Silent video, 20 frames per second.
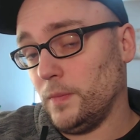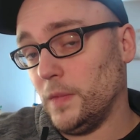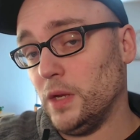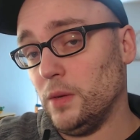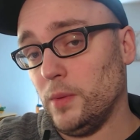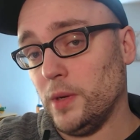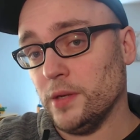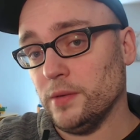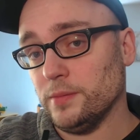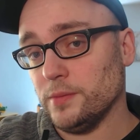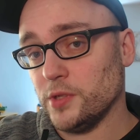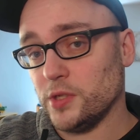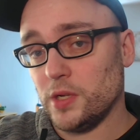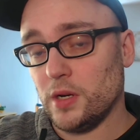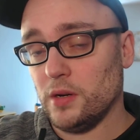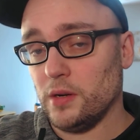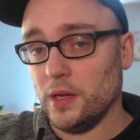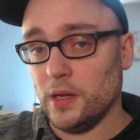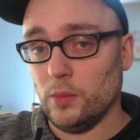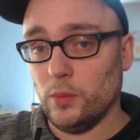Anyway,
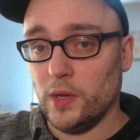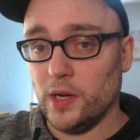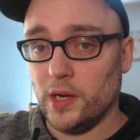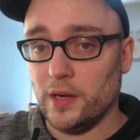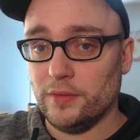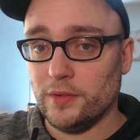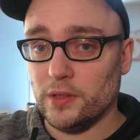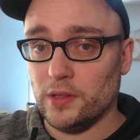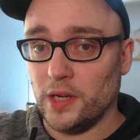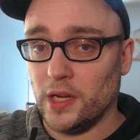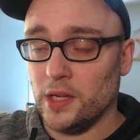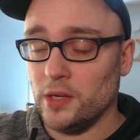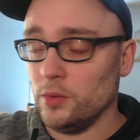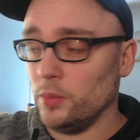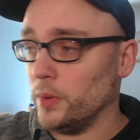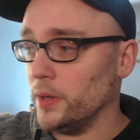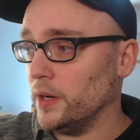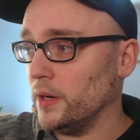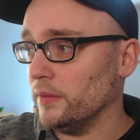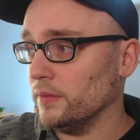start whenever, end
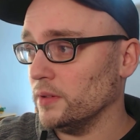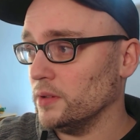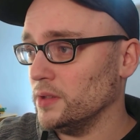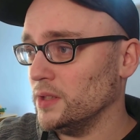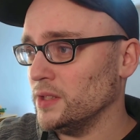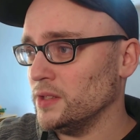whenever.